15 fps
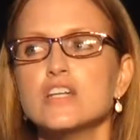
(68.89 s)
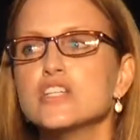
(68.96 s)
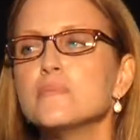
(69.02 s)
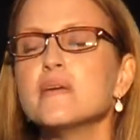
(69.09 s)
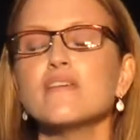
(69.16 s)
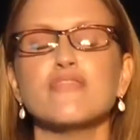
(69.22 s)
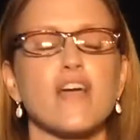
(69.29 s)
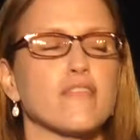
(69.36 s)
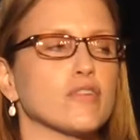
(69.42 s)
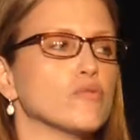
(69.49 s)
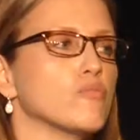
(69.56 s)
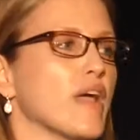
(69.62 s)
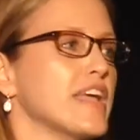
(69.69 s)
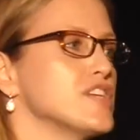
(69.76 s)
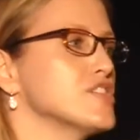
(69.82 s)
Do me a favor,
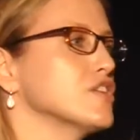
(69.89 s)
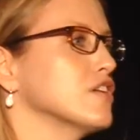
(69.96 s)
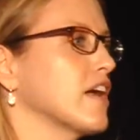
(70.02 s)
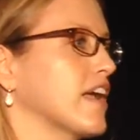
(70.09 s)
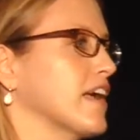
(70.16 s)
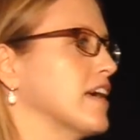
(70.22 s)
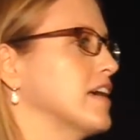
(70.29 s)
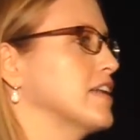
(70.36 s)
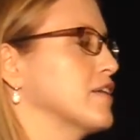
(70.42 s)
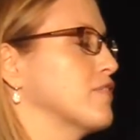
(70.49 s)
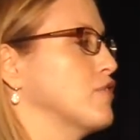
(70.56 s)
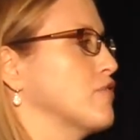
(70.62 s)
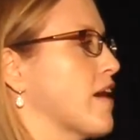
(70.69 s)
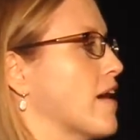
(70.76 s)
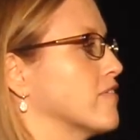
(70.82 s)
raise your hand
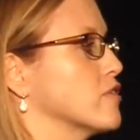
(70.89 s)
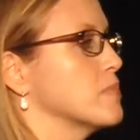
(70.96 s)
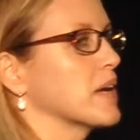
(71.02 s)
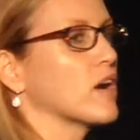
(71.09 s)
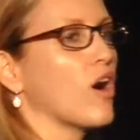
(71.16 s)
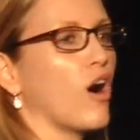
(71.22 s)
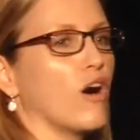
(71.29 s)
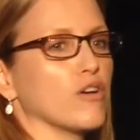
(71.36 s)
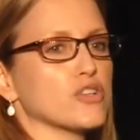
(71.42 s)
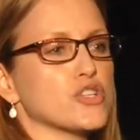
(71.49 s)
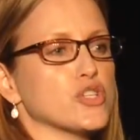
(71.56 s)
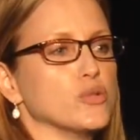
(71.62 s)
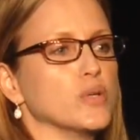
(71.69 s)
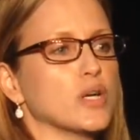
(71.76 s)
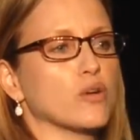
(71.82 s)
if you've ever been called
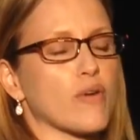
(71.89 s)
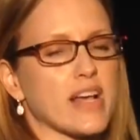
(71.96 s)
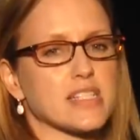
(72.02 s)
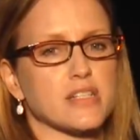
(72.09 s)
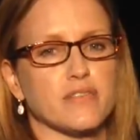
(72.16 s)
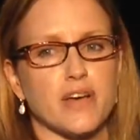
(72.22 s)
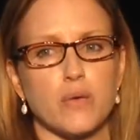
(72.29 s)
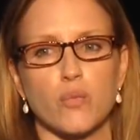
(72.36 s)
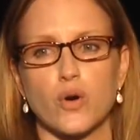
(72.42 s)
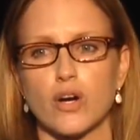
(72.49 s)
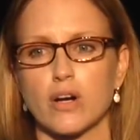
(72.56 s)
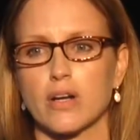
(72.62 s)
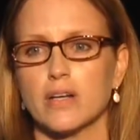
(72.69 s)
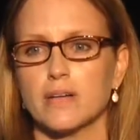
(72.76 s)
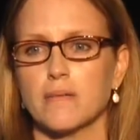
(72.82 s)
too aggressive at work.